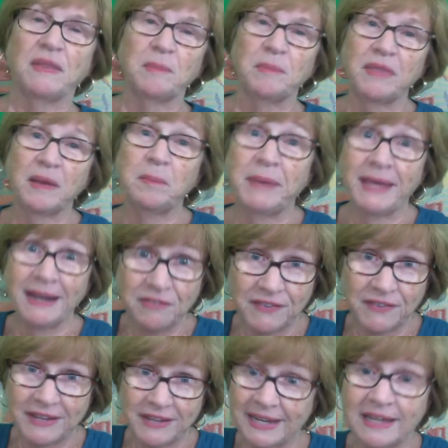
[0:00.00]
The
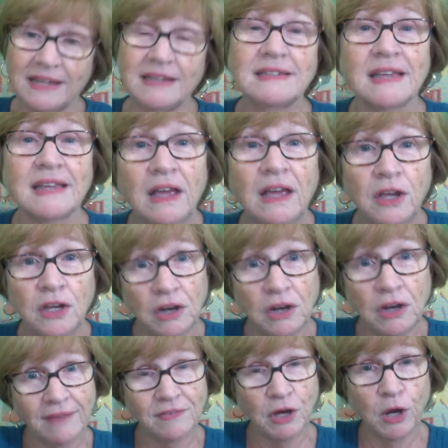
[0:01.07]
benefit is you don't
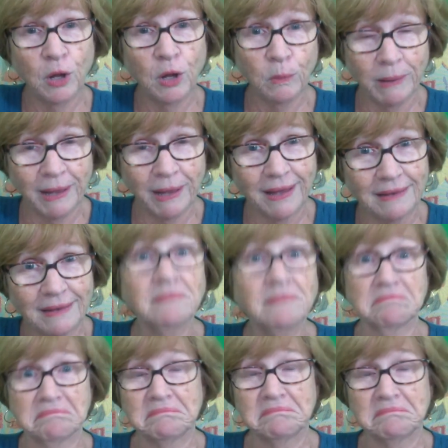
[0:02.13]
have a cold butt,
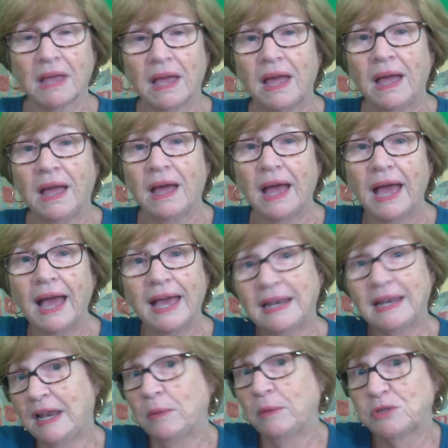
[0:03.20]

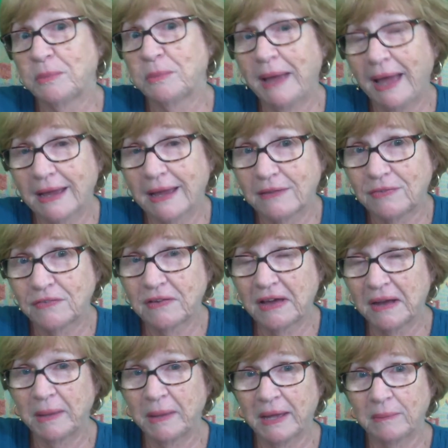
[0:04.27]
and it helps your back if you've
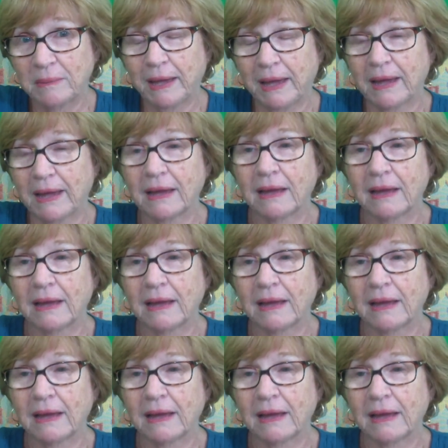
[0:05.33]
got a bad back.